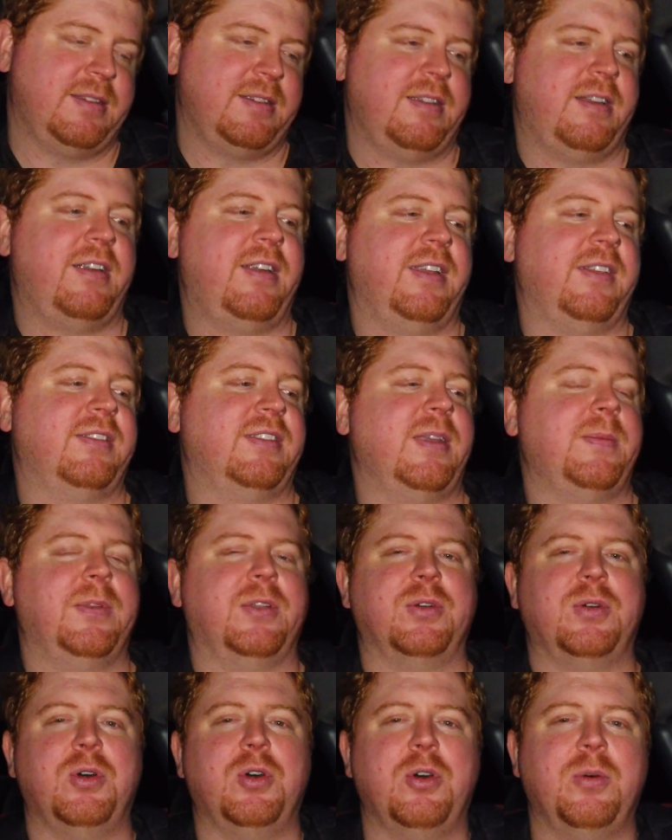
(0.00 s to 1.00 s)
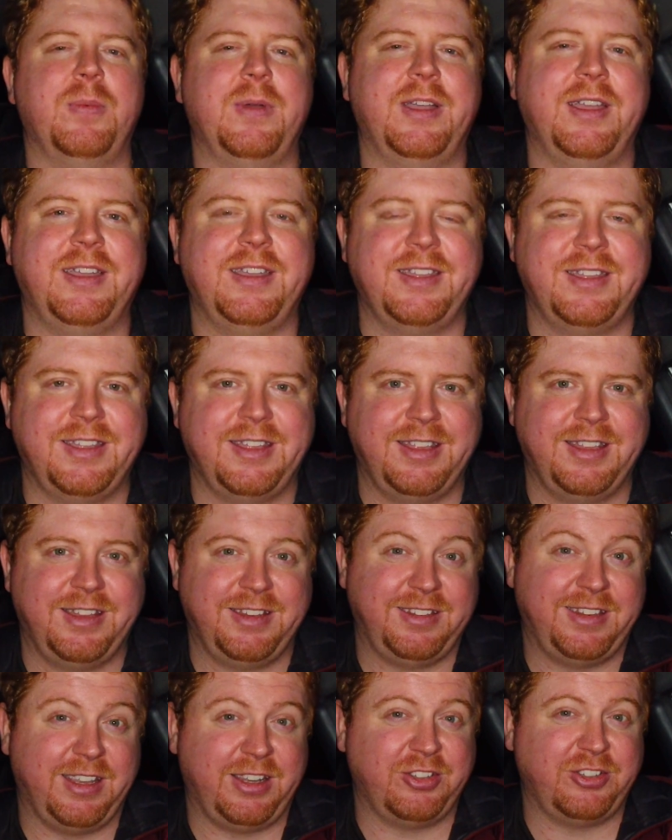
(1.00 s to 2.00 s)
All right, it's time to go home,
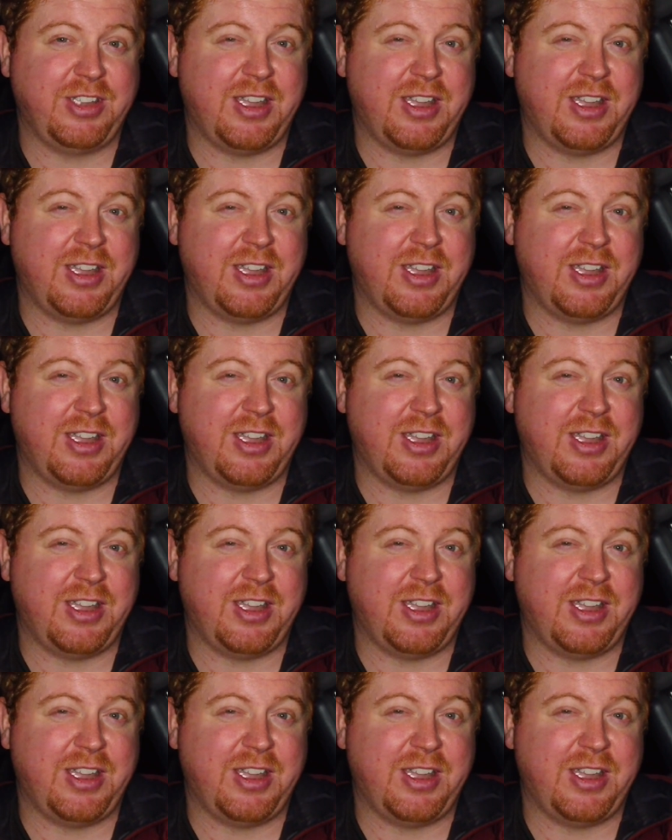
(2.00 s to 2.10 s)
take a